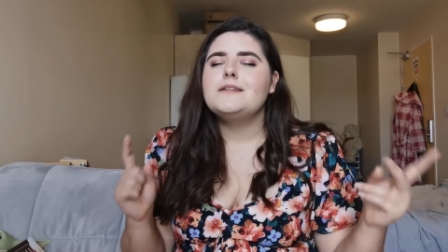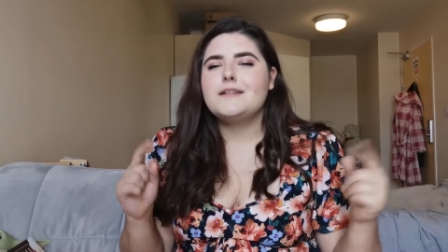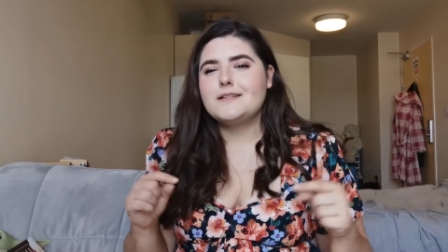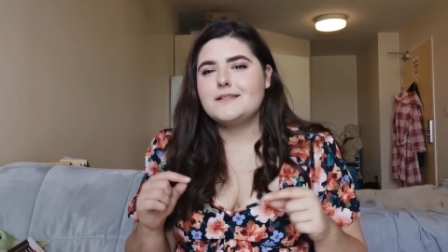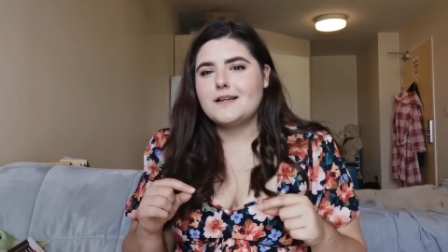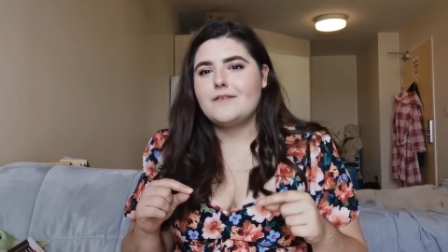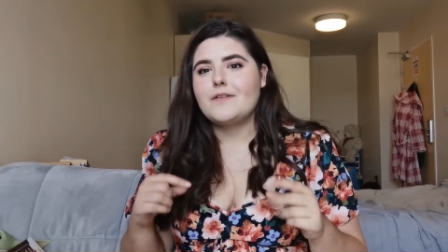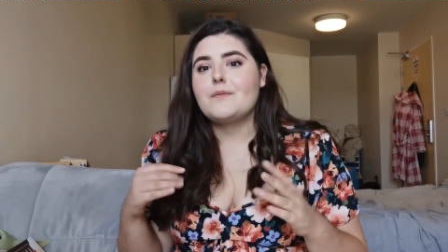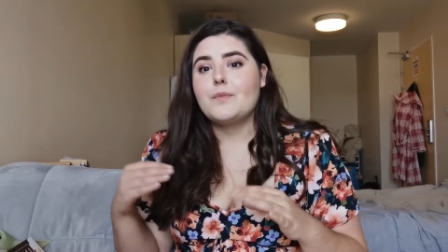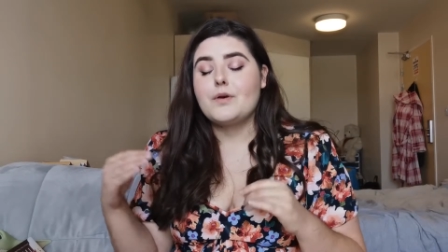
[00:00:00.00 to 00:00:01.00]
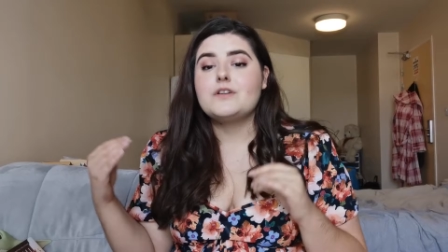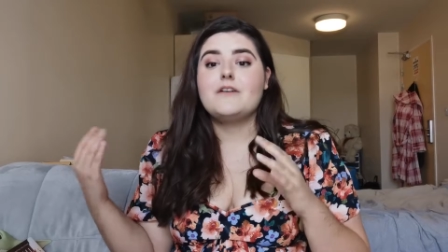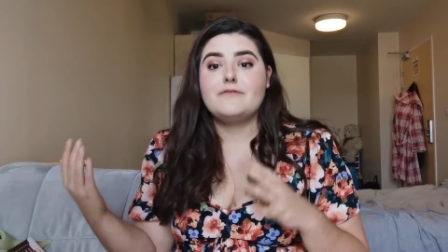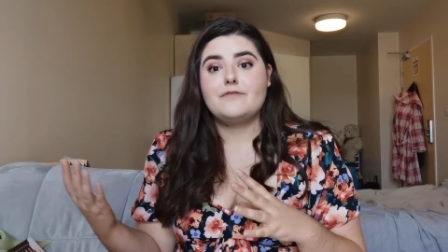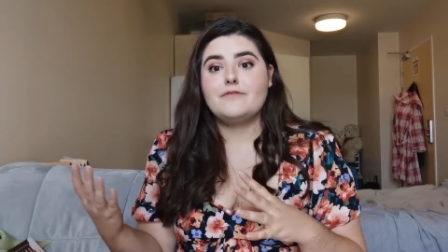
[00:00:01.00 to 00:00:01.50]
to discover the murder
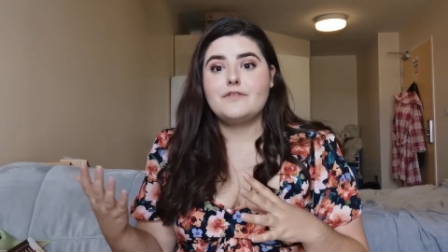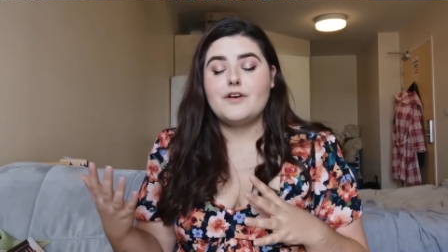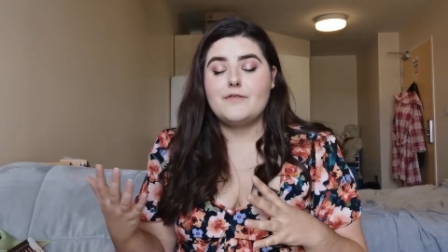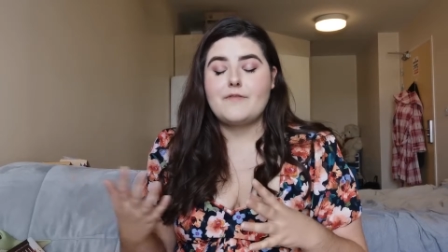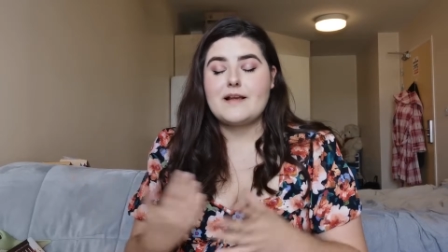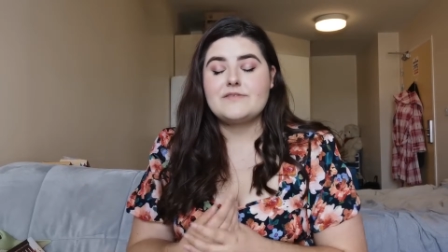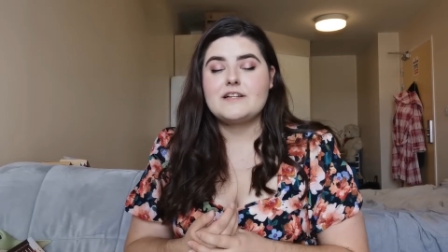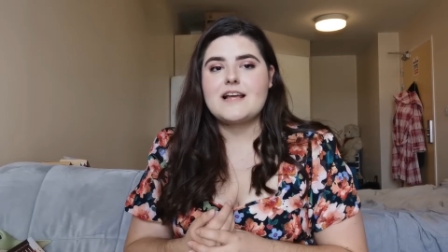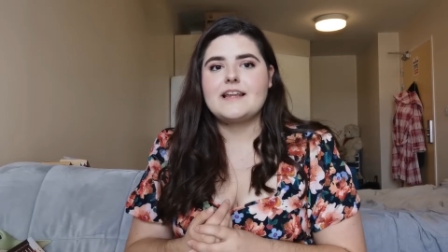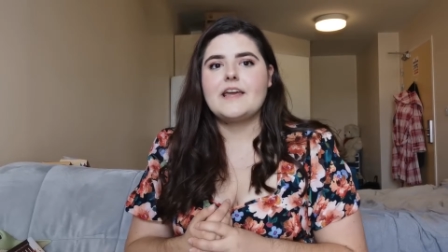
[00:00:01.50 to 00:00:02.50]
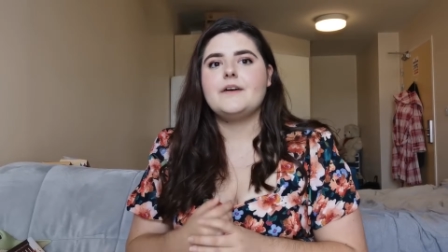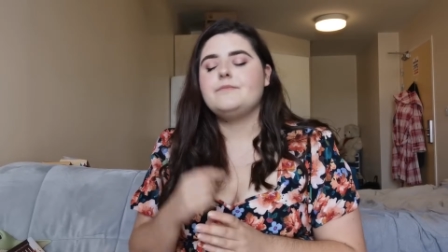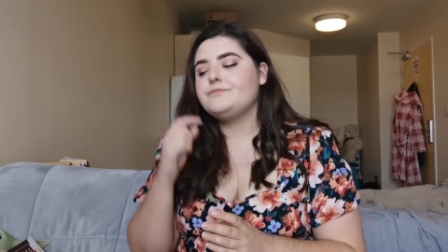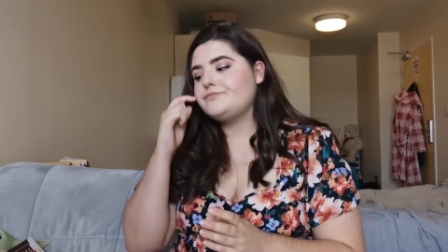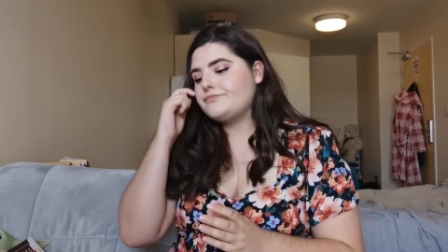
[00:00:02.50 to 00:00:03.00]
of her best friend Annika.
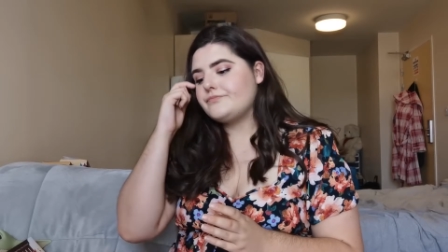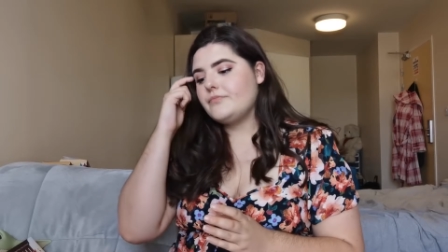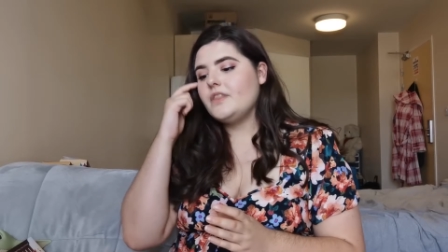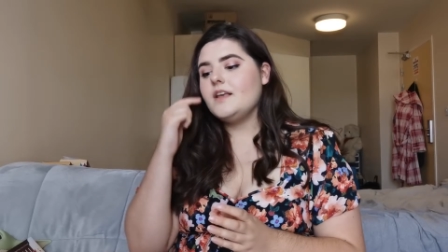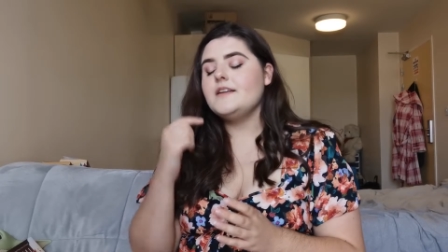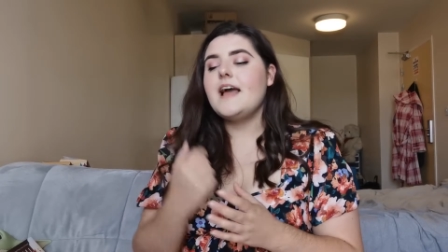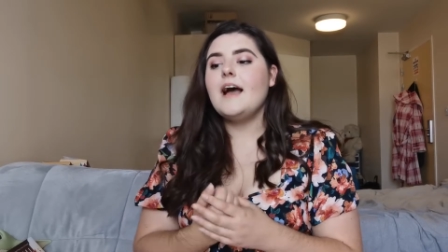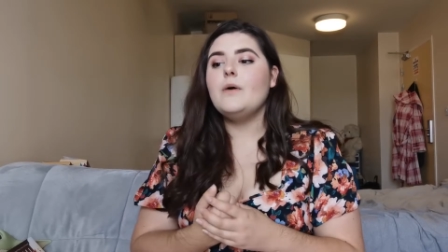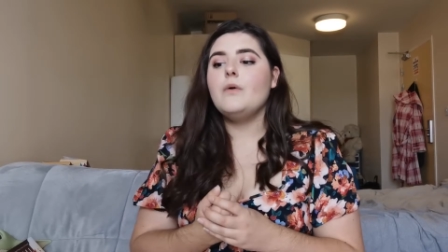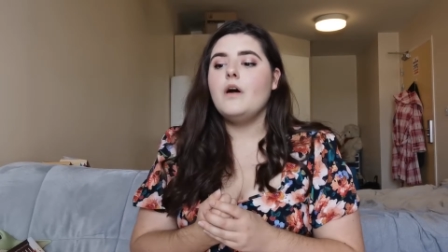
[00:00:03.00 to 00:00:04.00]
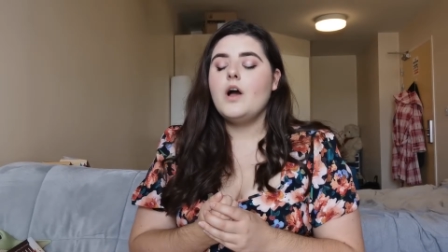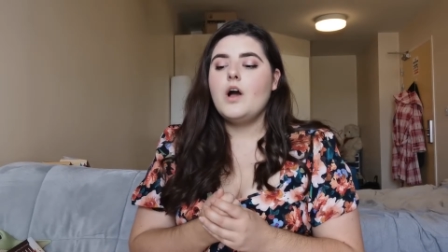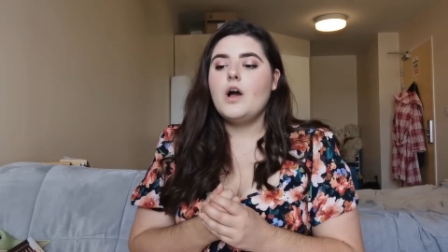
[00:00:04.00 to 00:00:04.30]
Now,